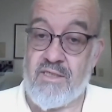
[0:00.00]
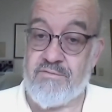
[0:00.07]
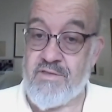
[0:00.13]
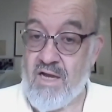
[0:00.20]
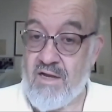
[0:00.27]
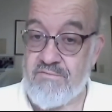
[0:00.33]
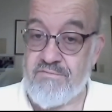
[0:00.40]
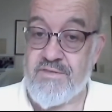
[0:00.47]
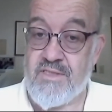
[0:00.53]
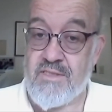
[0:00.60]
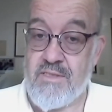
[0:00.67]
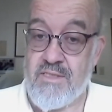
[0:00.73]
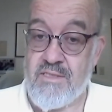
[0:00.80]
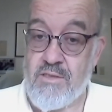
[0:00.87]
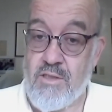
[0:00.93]
of
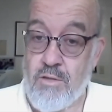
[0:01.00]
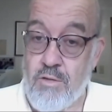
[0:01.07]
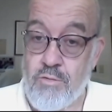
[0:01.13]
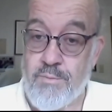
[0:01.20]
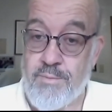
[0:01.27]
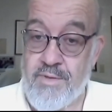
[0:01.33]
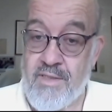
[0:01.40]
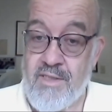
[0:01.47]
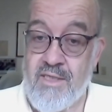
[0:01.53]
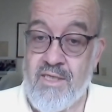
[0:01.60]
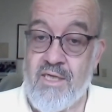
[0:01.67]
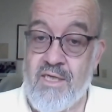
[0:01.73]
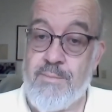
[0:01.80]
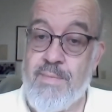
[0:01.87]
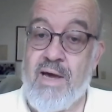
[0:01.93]
confidence and hope
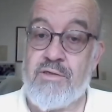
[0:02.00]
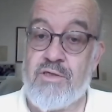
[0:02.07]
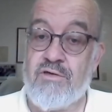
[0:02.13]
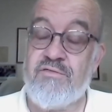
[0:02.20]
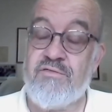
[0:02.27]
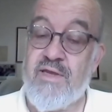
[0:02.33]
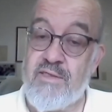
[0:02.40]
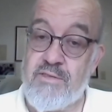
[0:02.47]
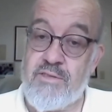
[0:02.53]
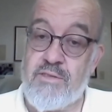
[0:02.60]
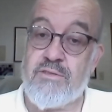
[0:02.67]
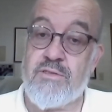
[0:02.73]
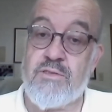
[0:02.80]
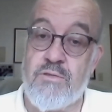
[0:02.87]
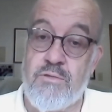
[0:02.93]
about our
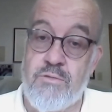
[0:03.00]
failures.